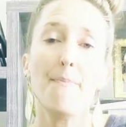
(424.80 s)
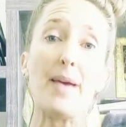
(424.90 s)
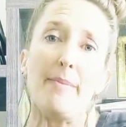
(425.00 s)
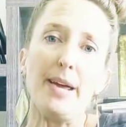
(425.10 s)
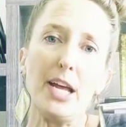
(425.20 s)

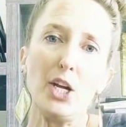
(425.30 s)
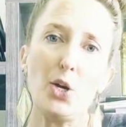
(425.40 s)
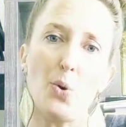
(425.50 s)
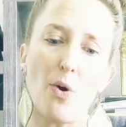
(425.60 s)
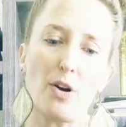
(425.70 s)

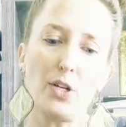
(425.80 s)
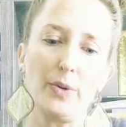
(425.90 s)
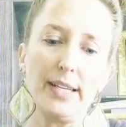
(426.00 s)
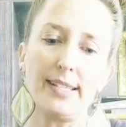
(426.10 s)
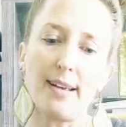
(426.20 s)
Maybe you are
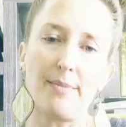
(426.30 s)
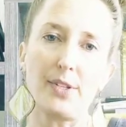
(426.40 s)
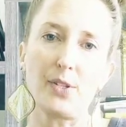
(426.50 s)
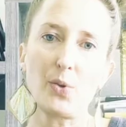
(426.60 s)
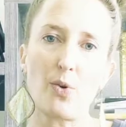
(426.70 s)
doing some
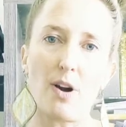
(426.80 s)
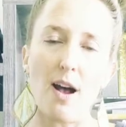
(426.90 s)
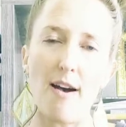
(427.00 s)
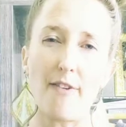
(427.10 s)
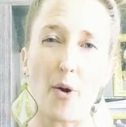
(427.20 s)

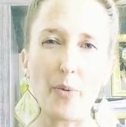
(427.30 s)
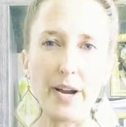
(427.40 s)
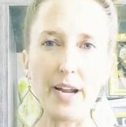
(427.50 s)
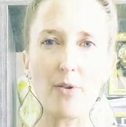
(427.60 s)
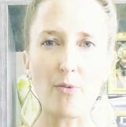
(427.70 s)
sort of a
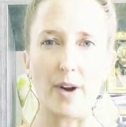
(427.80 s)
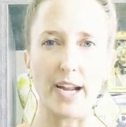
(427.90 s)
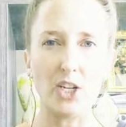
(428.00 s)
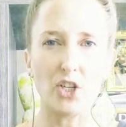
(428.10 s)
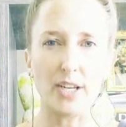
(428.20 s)

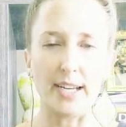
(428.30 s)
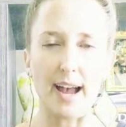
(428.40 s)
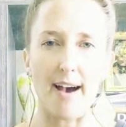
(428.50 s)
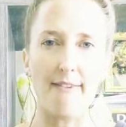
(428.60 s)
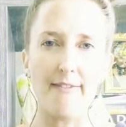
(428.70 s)

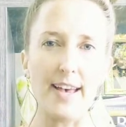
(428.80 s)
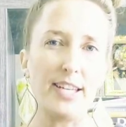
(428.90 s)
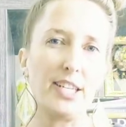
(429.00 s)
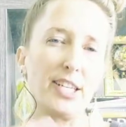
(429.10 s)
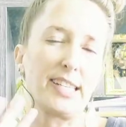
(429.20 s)
rearranging of
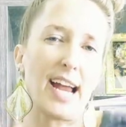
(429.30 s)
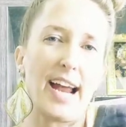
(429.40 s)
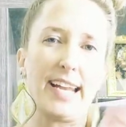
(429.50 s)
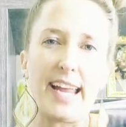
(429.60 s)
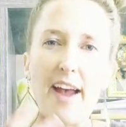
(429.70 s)
it to just
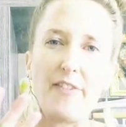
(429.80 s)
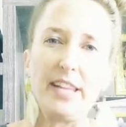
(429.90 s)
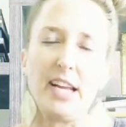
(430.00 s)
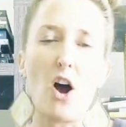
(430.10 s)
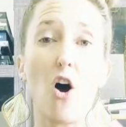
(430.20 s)
kind of get
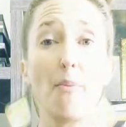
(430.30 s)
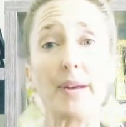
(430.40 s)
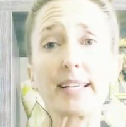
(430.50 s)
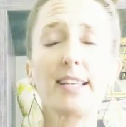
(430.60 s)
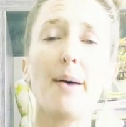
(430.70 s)
everything all
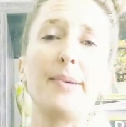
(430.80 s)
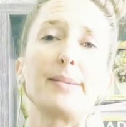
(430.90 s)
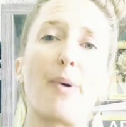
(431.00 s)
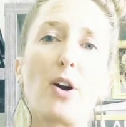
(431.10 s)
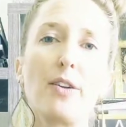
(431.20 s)
mixed up
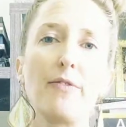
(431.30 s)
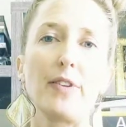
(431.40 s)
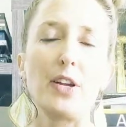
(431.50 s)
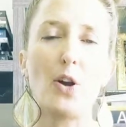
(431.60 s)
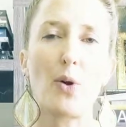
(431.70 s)
as part of,
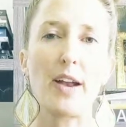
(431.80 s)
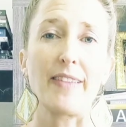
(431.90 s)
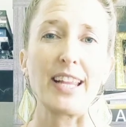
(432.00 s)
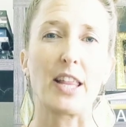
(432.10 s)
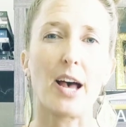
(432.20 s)
kind
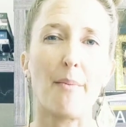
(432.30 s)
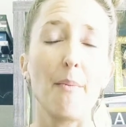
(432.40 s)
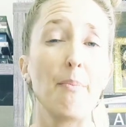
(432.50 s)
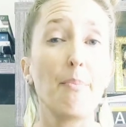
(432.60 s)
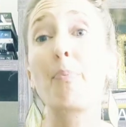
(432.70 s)
of like the
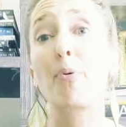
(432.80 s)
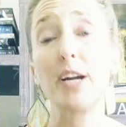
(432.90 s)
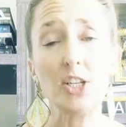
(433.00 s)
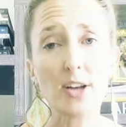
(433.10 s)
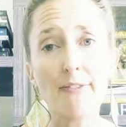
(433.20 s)

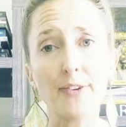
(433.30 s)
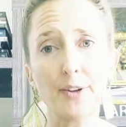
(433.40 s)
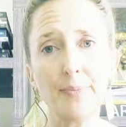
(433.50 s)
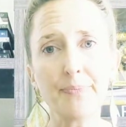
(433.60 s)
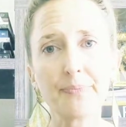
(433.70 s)

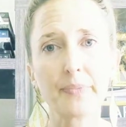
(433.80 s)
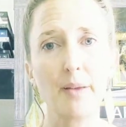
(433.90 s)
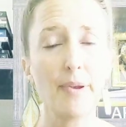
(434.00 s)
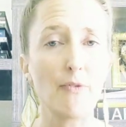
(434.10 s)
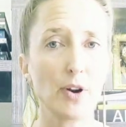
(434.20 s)
pre-shuffle
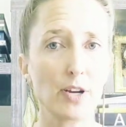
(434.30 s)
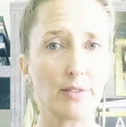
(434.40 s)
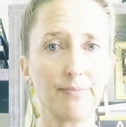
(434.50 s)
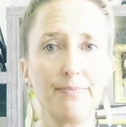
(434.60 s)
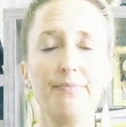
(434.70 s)
before
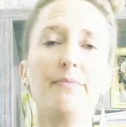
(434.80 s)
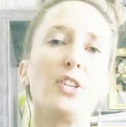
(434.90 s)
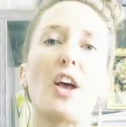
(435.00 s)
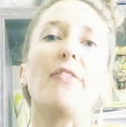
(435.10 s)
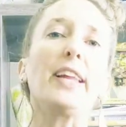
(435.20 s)
you're
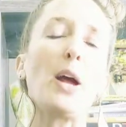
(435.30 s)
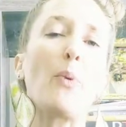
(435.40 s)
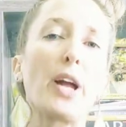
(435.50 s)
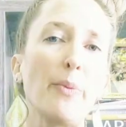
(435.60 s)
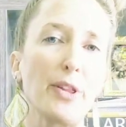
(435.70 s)
shuffling
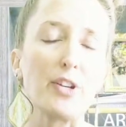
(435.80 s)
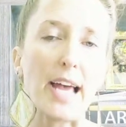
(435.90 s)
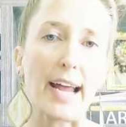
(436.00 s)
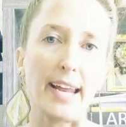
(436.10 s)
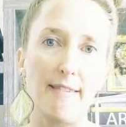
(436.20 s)
and working with your
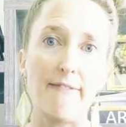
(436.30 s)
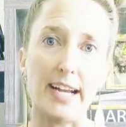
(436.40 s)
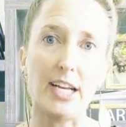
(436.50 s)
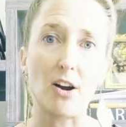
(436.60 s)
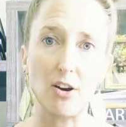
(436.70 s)
deck and
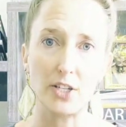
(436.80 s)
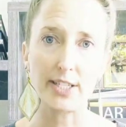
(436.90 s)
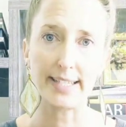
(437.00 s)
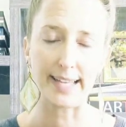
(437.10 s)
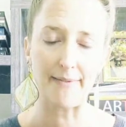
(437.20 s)
inviting cards
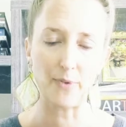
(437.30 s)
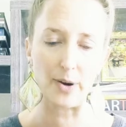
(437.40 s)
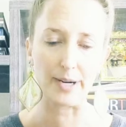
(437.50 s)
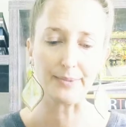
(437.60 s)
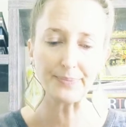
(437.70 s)
to step
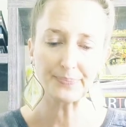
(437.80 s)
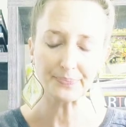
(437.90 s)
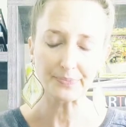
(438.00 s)
forward.